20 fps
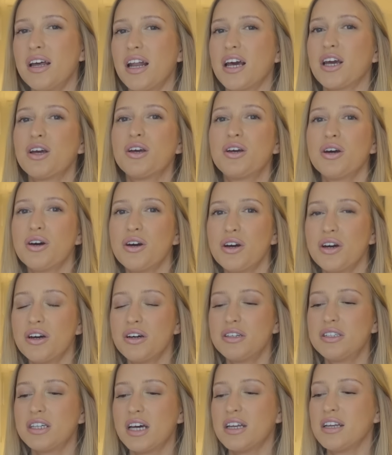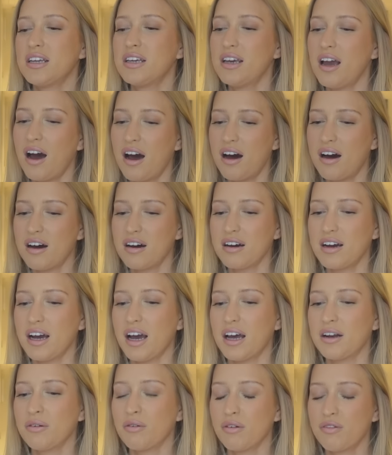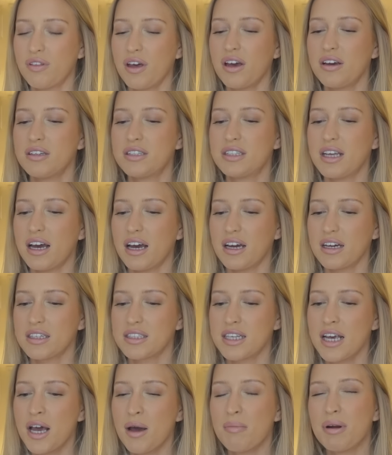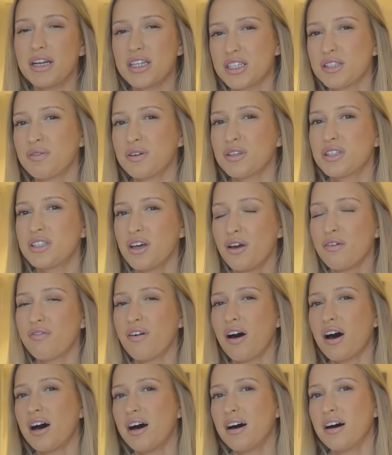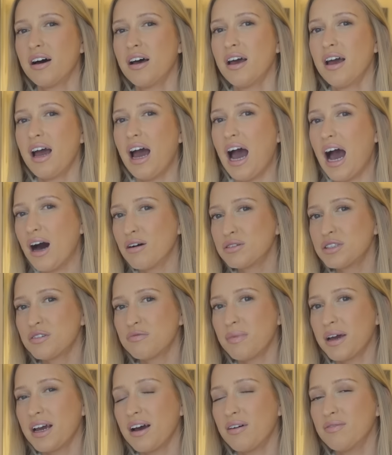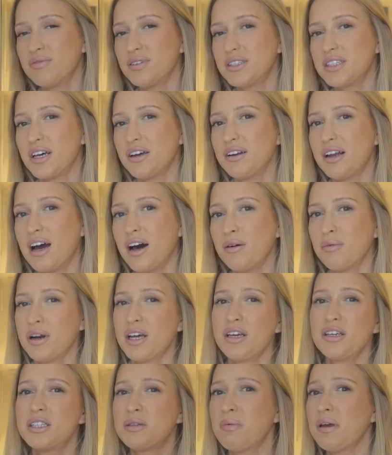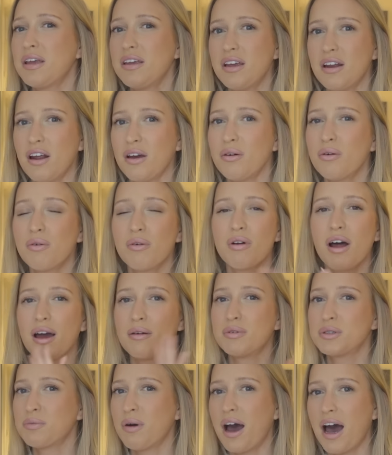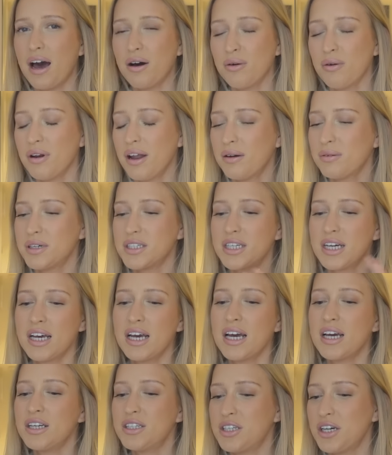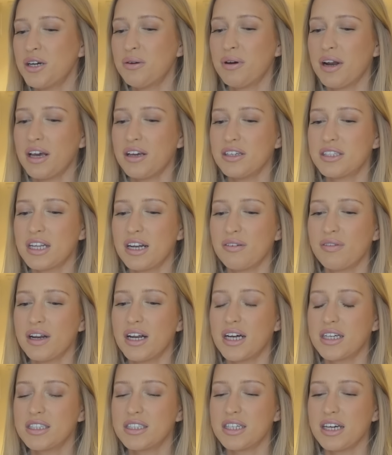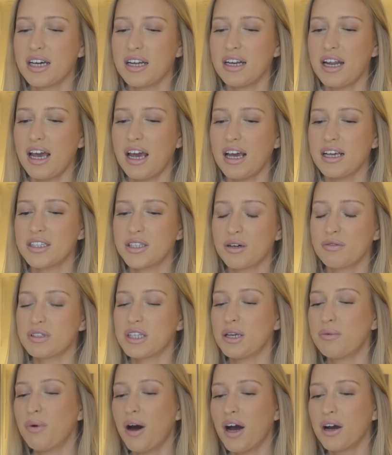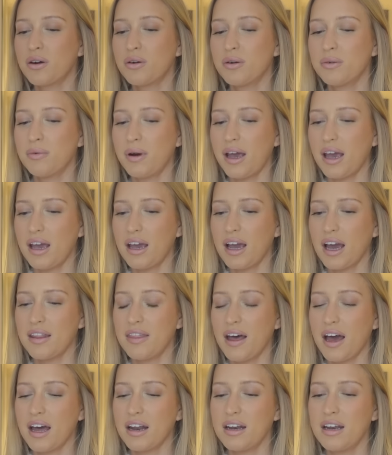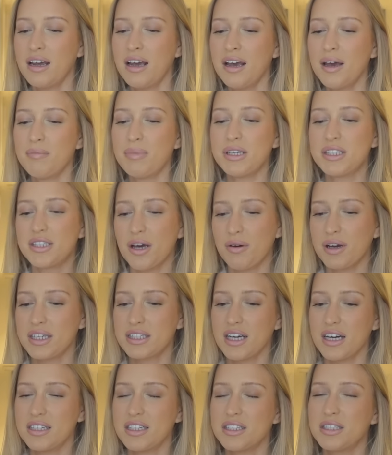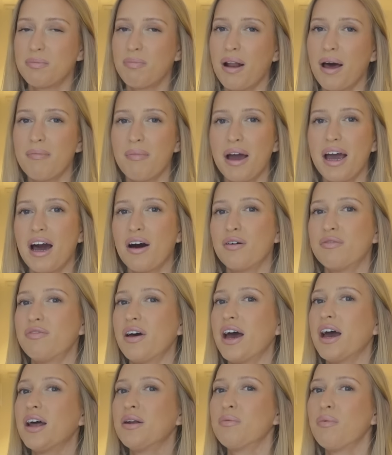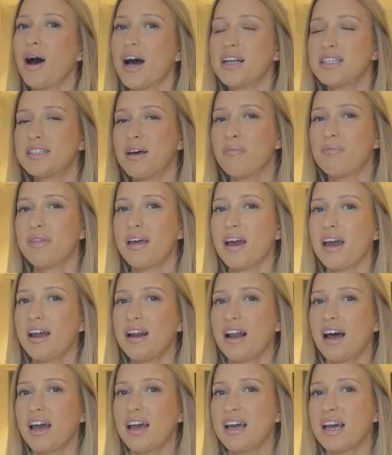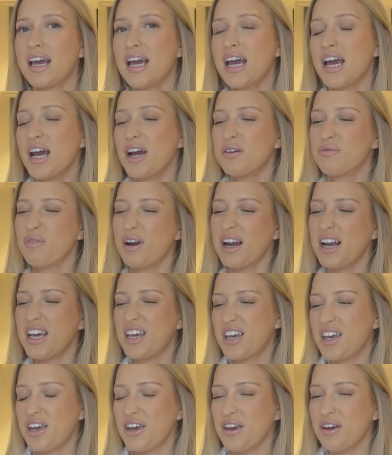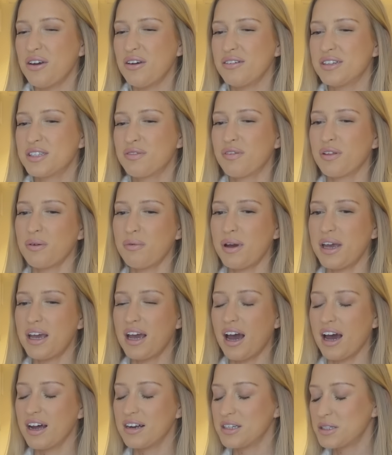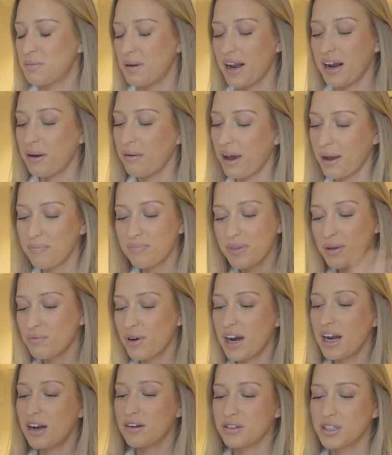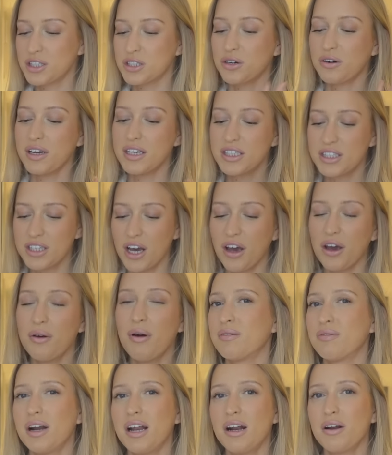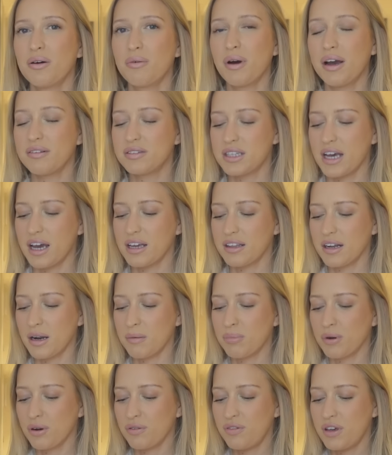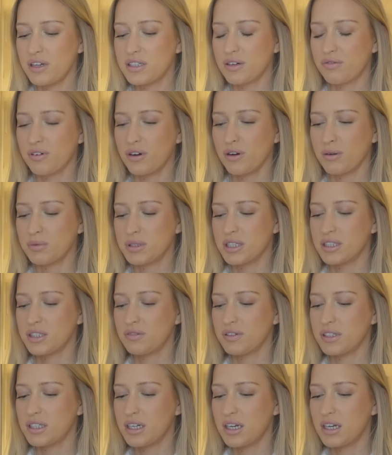like good and young and all of those things, but it just feels so far out of my comfort zone now. When it used to be, you know, all I would wear, all I would do when I used to live in London is obviously work all week and then be so excited to plan my outfit and wear something like really cute for the weekend. But anyway, really long story. So a really long way of saying that I bought a few different options for